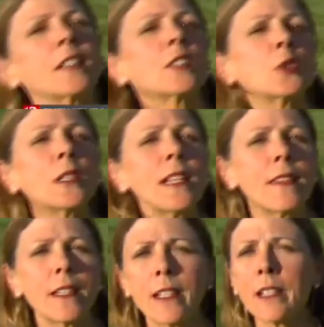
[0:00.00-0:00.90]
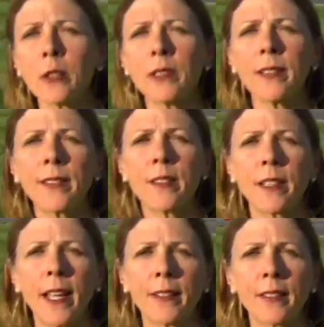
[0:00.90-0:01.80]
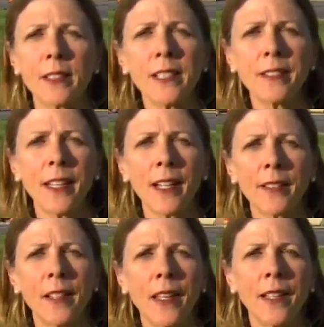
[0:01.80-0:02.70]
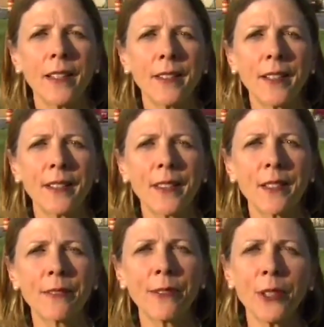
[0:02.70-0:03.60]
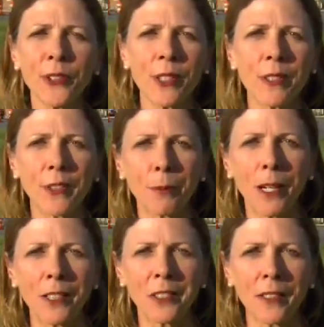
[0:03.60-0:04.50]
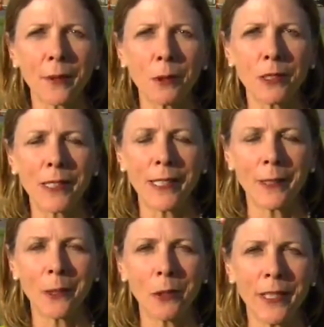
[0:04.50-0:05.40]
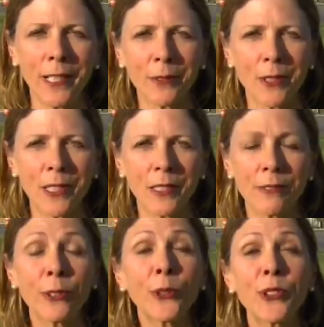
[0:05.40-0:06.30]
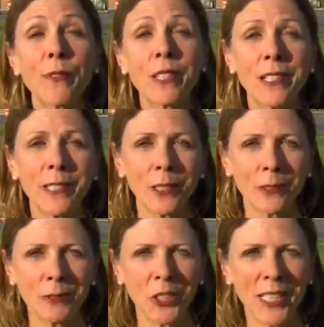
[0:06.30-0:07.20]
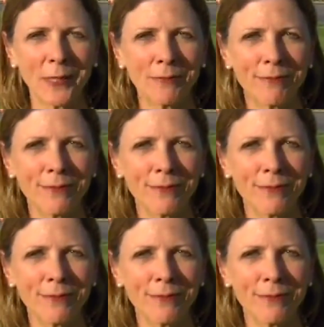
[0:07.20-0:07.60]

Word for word: including the increase in the gasoline tax. He says the first of those projects will get underway after the first of the year. John.